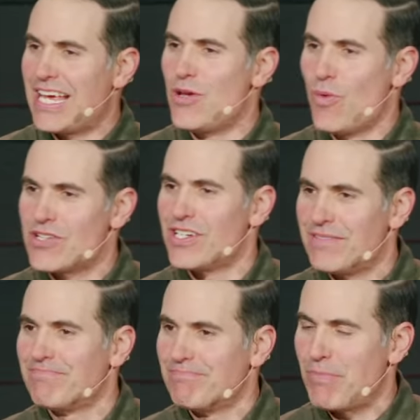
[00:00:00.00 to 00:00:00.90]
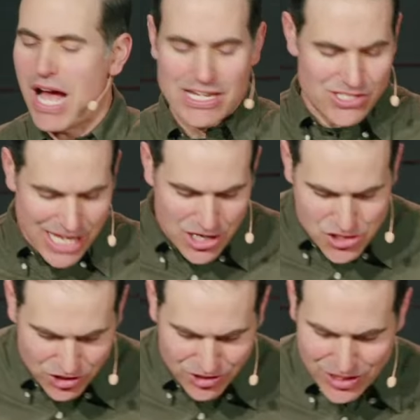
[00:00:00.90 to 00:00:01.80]
he wasn't behind
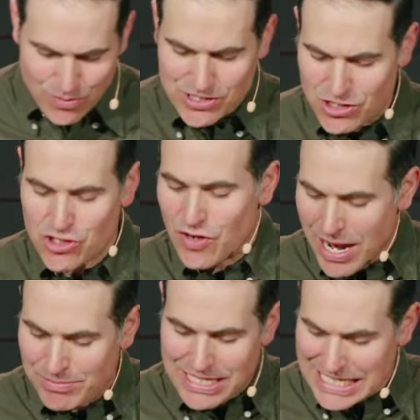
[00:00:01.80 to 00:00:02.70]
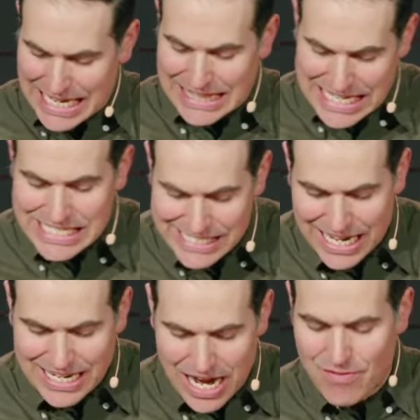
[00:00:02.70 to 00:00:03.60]
schedule, he wasn't scrambling to get things
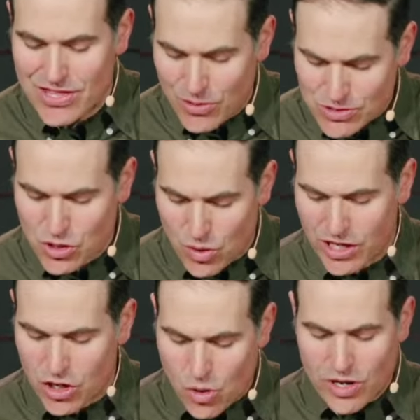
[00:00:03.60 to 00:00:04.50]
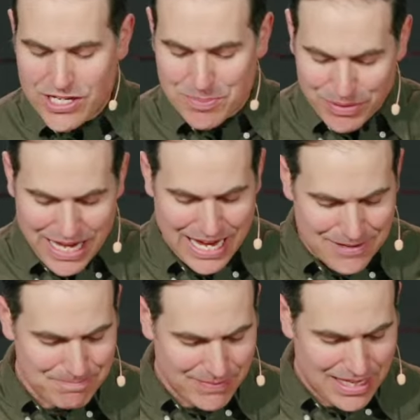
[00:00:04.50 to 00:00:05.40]
done, everything was going according to
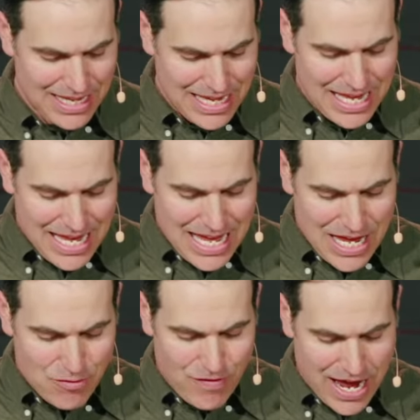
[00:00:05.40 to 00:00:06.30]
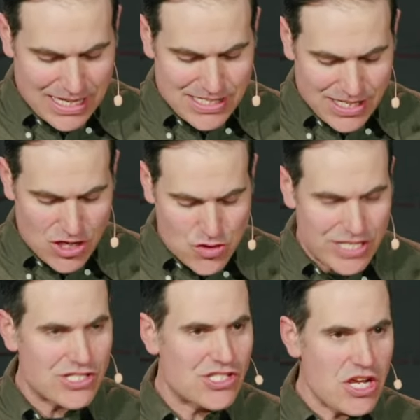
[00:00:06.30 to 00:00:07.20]
plan. In fact, uh, you
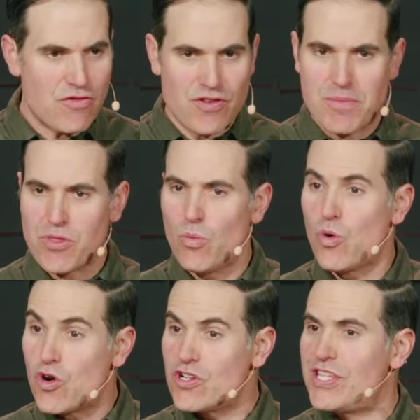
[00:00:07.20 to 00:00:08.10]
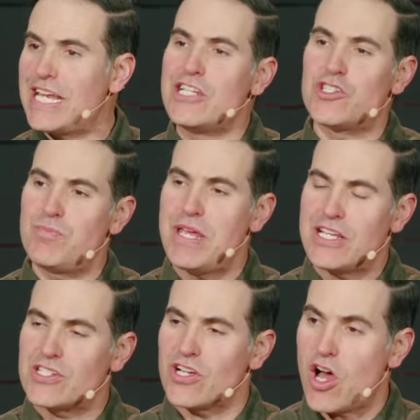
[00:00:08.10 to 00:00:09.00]
can see from the words that he
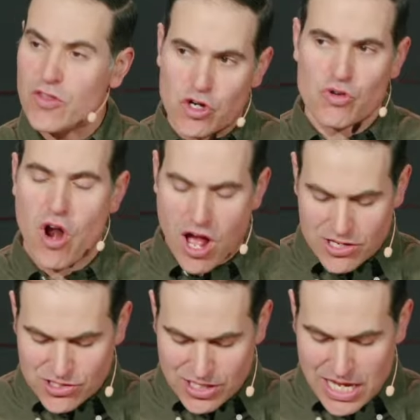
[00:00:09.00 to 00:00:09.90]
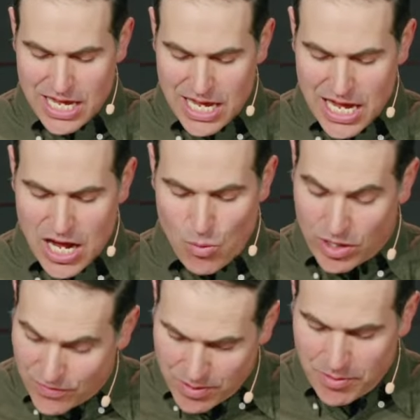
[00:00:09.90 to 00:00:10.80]
speaks on the cross, uh,
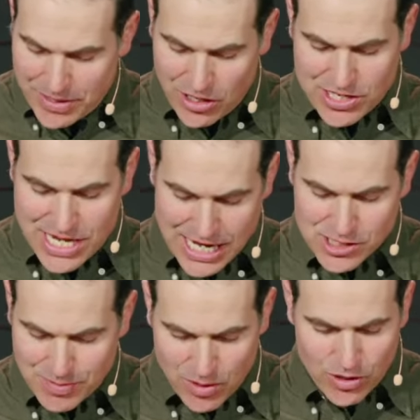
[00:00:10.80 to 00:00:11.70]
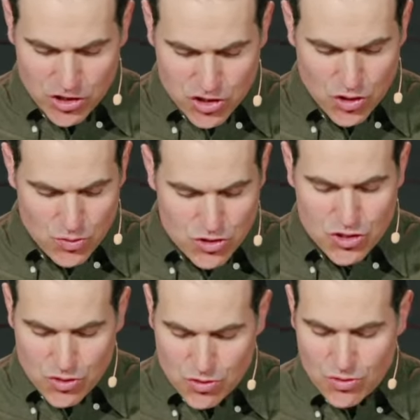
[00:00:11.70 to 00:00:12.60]
one of them will be in our text, but I want to show you
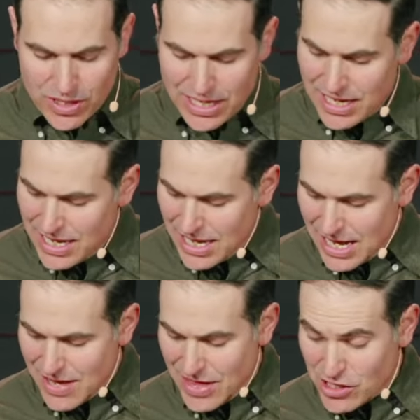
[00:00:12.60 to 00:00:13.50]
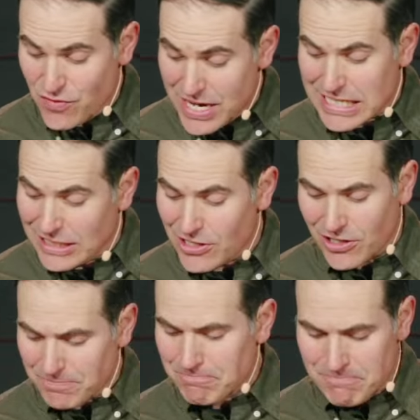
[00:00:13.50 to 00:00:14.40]
two. Uh, that is very
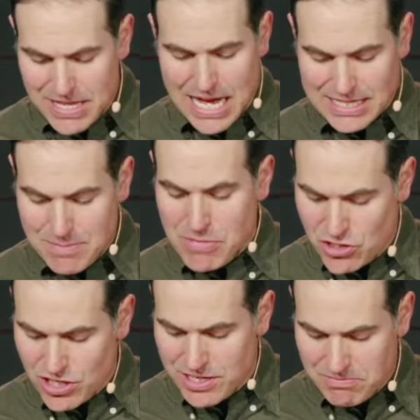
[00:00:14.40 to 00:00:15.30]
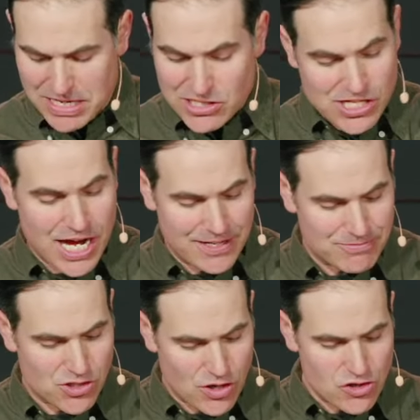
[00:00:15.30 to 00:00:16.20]
clear that the mission is done.
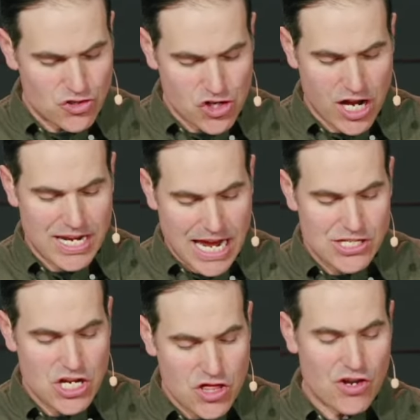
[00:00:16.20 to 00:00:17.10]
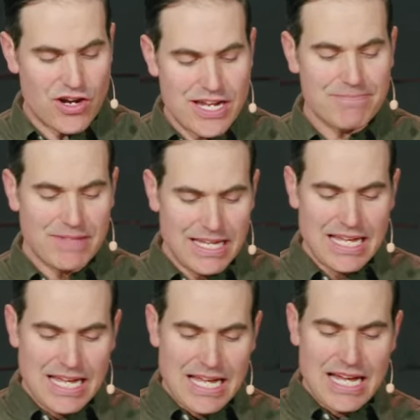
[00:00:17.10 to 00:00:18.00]
So here's John 19:30.
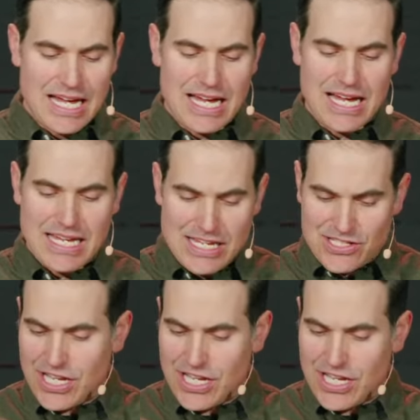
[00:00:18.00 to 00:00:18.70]
Uh, he